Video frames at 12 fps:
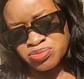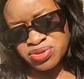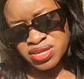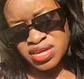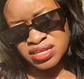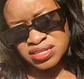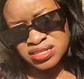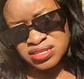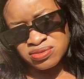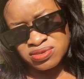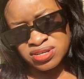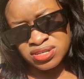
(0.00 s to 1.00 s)

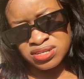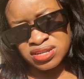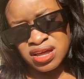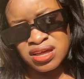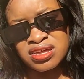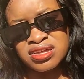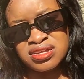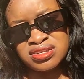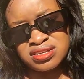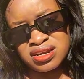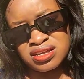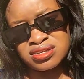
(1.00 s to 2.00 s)
BSc original,
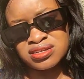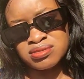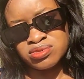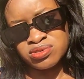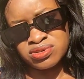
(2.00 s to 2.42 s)
transcript